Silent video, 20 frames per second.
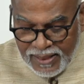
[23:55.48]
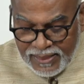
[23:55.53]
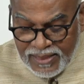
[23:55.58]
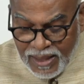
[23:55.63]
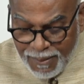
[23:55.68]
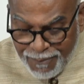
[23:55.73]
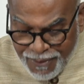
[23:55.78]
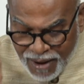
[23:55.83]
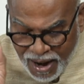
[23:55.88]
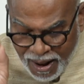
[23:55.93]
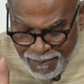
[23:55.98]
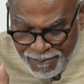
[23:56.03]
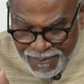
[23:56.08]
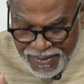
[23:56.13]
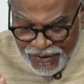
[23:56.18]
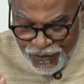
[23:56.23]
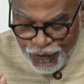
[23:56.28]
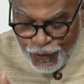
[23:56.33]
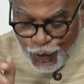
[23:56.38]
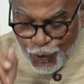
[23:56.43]
The
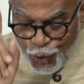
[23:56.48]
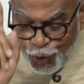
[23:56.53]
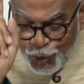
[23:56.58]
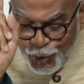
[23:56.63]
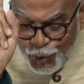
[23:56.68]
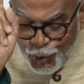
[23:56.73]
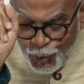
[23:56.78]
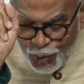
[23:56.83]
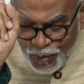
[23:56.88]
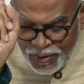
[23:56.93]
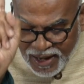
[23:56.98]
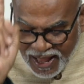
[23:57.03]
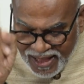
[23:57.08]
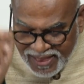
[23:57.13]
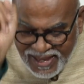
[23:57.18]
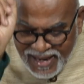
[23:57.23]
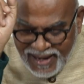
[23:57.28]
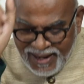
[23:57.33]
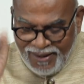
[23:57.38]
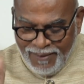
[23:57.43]
Brahmins could do
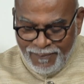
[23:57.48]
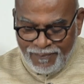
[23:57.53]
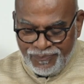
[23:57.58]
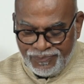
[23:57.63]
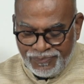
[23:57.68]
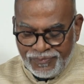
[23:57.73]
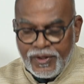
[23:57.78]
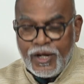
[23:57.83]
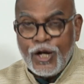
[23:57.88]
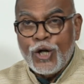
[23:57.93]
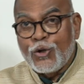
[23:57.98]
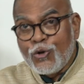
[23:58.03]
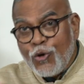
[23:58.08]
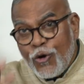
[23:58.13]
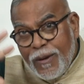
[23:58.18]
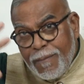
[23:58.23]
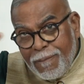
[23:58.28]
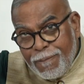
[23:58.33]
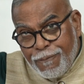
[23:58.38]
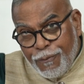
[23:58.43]
nothing to
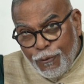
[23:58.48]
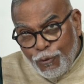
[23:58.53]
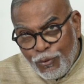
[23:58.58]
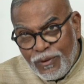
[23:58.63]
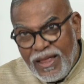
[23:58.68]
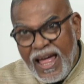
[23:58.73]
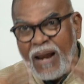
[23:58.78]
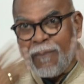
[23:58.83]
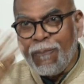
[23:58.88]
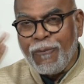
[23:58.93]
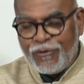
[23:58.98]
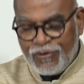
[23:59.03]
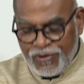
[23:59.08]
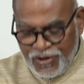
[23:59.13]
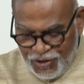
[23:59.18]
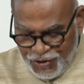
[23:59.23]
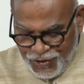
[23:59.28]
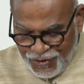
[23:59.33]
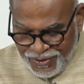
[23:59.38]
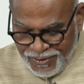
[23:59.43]
improve their
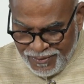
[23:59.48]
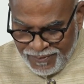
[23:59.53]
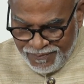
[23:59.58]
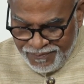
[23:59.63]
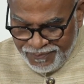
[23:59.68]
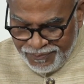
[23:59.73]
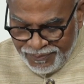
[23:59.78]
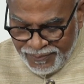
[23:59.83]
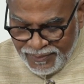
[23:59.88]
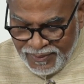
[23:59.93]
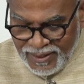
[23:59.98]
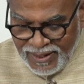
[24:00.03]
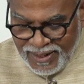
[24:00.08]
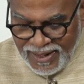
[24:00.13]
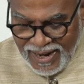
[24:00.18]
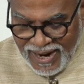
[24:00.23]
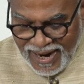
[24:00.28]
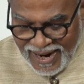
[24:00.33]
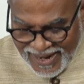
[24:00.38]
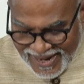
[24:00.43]
position
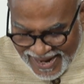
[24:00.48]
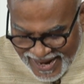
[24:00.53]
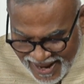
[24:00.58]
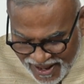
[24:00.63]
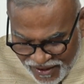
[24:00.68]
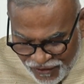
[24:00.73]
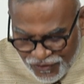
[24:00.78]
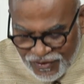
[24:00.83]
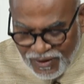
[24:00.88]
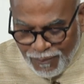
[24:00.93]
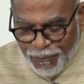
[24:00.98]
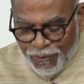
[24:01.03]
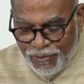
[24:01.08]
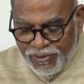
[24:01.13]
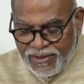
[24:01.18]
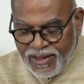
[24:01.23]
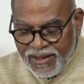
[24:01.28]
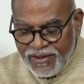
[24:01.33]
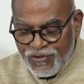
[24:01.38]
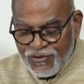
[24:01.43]
against the
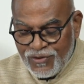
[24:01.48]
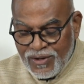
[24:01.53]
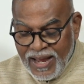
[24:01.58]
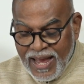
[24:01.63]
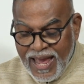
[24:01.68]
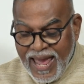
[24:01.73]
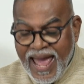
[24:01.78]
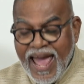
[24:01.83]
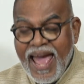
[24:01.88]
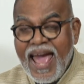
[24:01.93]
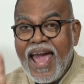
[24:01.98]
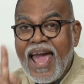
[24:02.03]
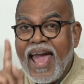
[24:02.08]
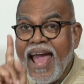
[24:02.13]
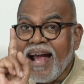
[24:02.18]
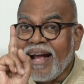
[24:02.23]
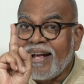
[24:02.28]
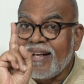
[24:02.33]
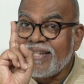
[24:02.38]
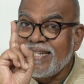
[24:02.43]
Buddhists
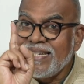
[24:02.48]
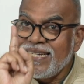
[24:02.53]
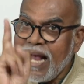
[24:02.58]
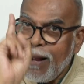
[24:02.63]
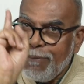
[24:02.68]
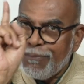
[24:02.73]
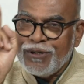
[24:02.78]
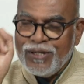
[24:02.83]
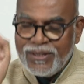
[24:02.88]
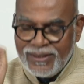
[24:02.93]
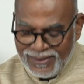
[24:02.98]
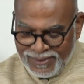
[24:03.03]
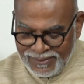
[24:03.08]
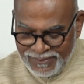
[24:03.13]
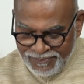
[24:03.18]
except